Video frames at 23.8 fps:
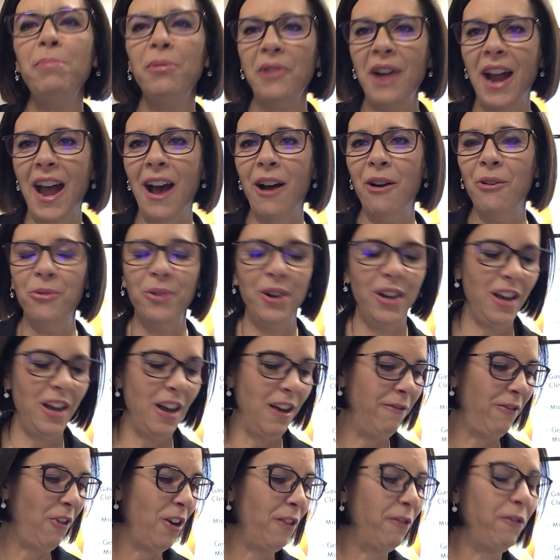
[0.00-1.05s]
proud
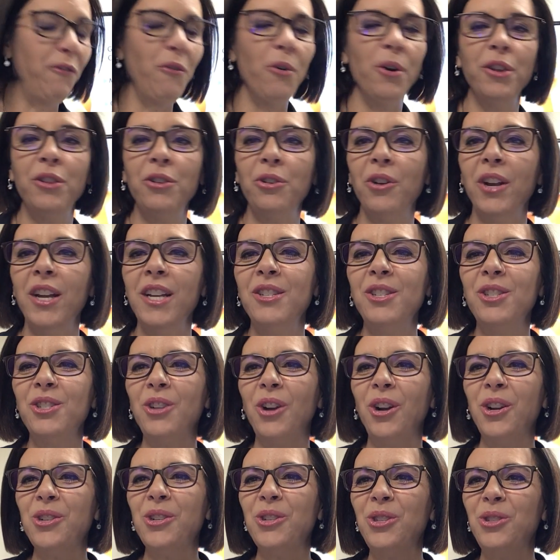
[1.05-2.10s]
of our fourth grade
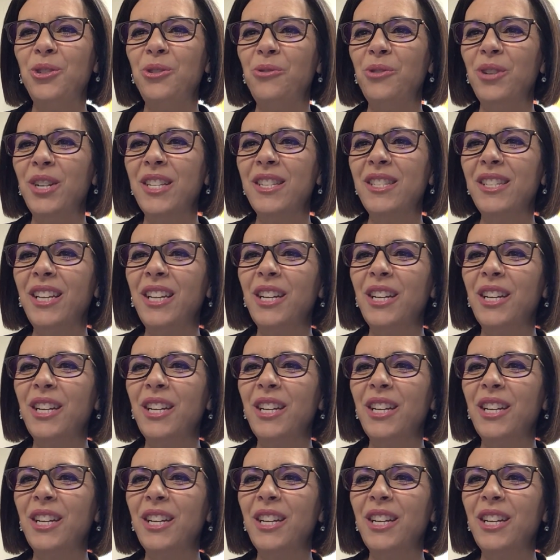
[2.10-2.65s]
star students.